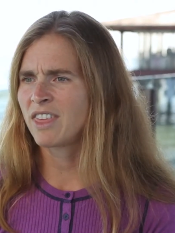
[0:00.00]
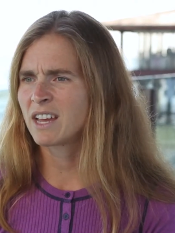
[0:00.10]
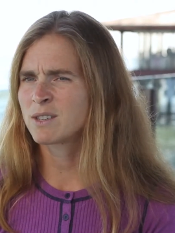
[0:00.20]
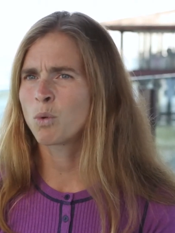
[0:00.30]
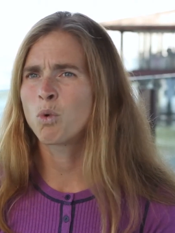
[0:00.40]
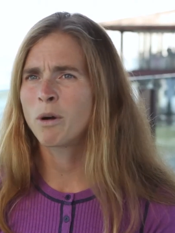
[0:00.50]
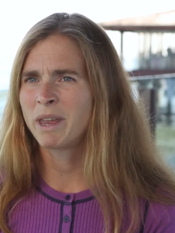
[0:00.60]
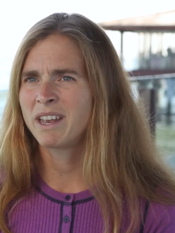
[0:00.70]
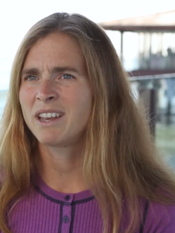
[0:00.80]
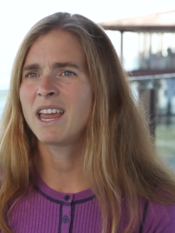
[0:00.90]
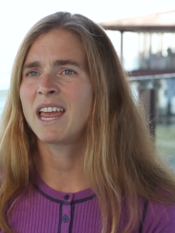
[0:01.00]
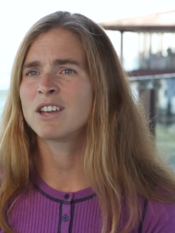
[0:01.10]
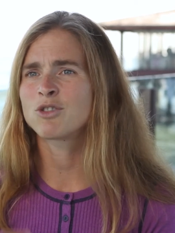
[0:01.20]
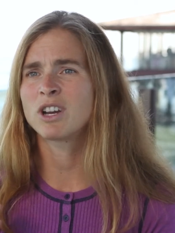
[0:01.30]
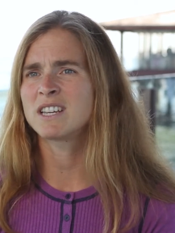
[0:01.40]
I think as a woman
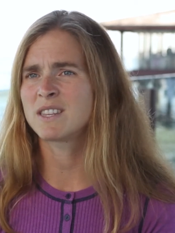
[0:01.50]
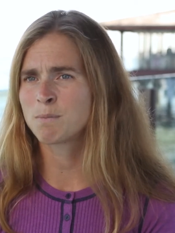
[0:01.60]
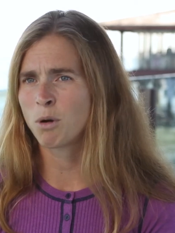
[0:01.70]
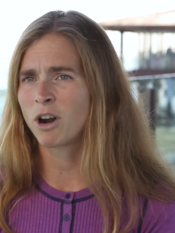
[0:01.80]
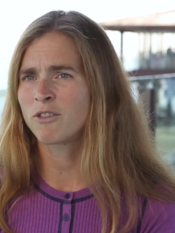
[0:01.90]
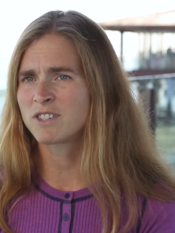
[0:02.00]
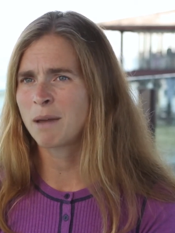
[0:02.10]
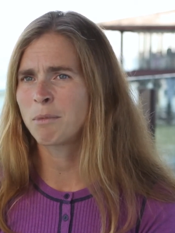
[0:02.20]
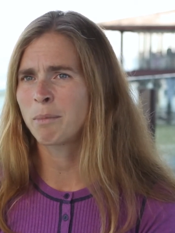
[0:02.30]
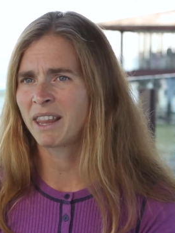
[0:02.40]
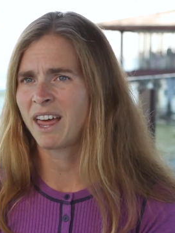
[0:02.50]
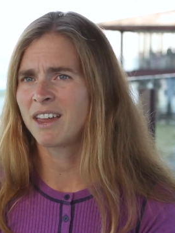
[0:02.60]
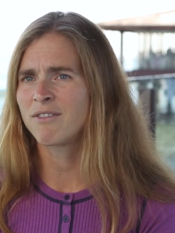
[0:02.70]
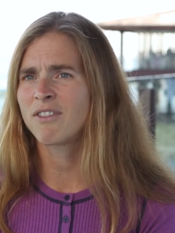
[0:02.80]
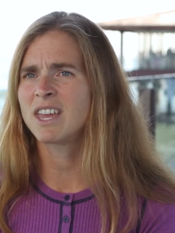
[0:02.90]
entering to this part of time in my
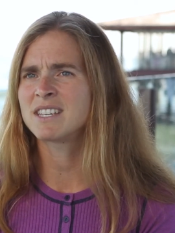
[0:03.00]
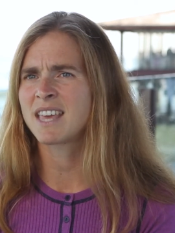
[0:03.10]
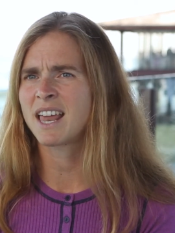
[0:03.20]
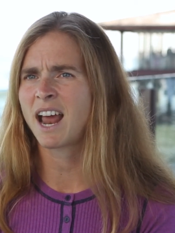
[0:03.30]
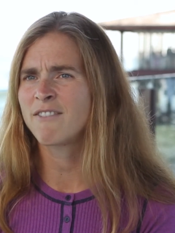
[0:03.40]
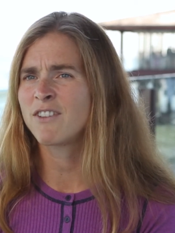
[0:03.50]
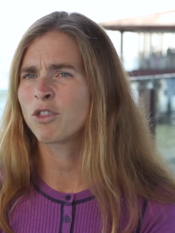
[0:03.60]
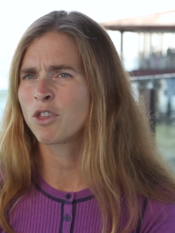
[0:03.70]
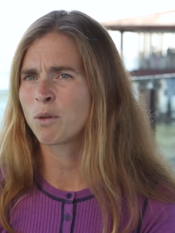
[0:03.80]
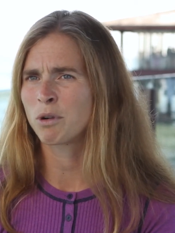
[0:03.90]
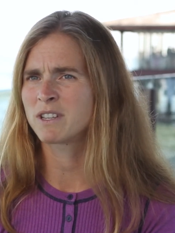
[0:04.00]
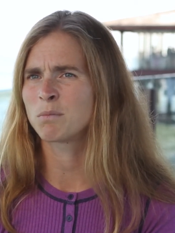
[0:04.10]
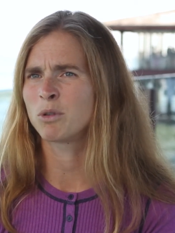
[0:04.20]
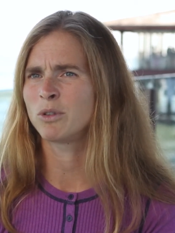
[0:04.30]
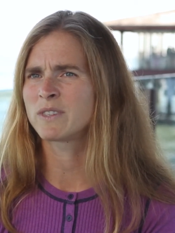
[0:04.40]
life is that I feel that the
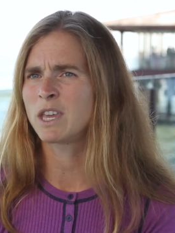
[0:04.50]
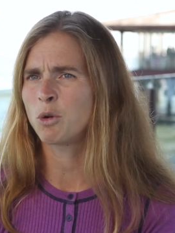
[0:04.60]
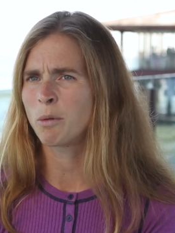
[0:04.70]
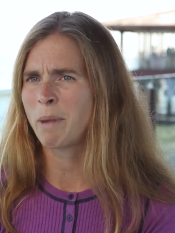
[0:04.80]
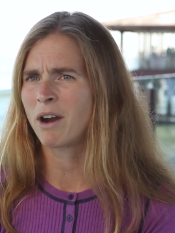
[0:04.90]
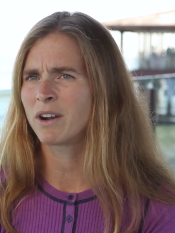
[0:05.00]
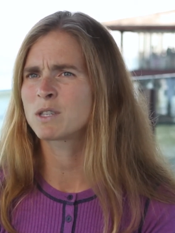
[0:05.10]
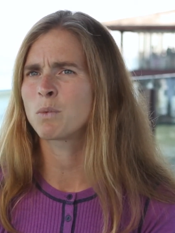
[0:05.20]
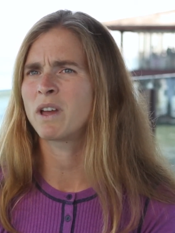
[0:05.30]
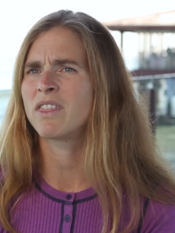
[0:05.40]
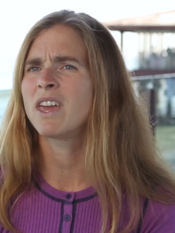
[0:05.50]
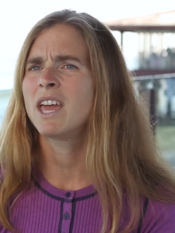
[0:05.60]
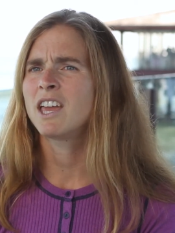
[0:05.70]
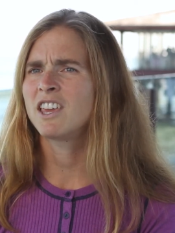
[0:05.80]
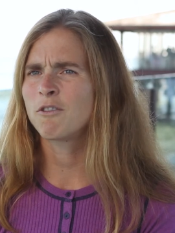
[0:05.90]
principles that you empower us with
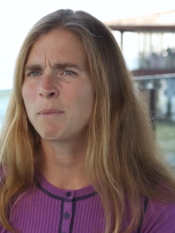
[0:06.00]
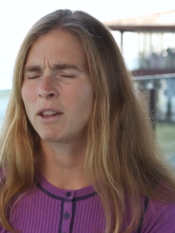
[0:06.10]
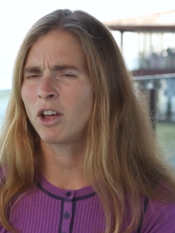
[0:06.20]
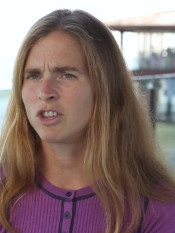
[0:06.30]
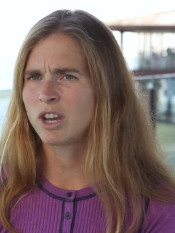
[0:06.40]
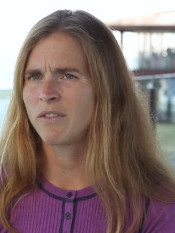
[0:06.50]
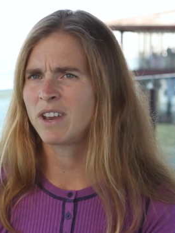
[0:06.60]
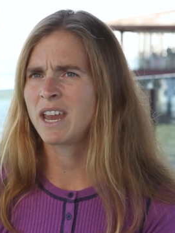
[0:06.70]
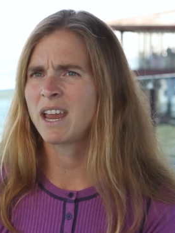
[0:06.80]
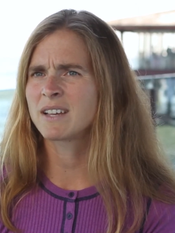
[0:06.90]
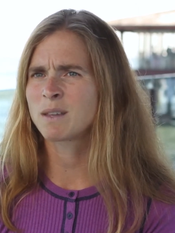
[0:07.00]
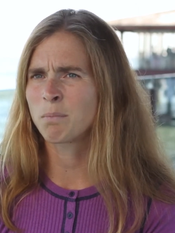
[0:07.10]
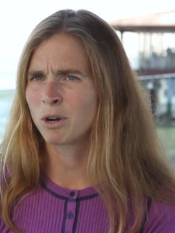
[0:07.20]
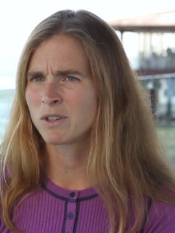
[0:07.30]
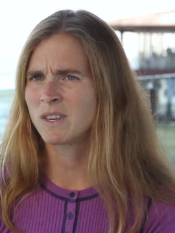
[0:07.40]
give me longevity
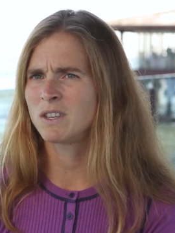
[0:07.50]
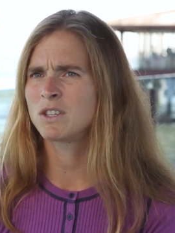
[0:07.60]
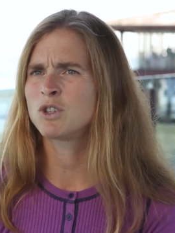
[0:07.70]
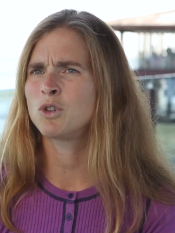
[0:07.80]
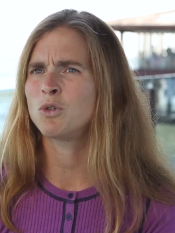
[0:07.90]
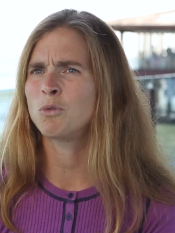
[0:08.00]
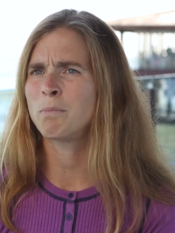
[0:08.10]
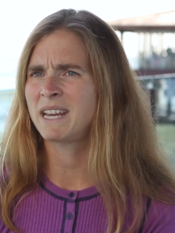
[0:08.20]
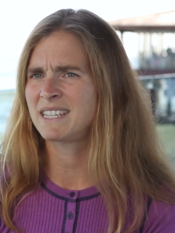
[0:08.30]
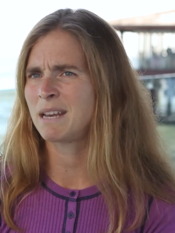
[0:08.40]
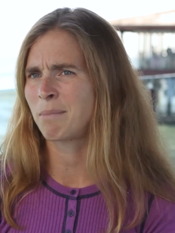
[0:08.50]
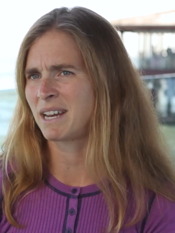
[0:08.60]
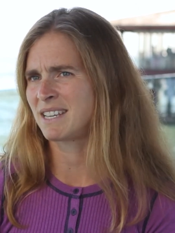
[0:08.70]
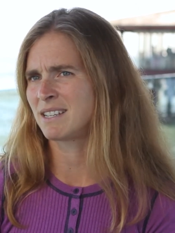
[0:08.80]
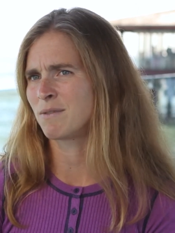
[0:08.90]
as a person to maintain
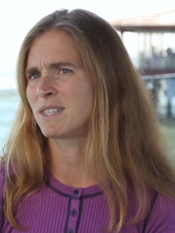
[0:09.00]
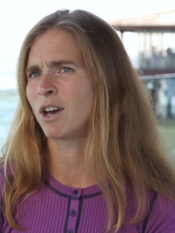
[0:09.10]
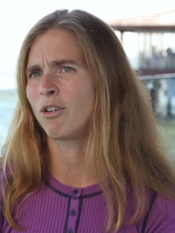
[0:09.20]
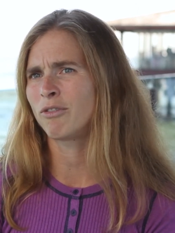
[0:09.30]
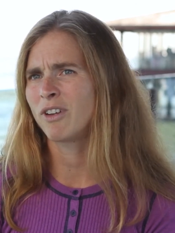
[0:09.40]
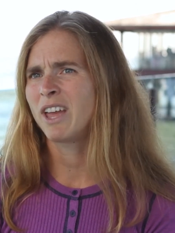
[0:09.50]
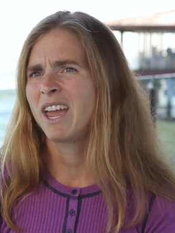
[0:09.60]
my sense of self.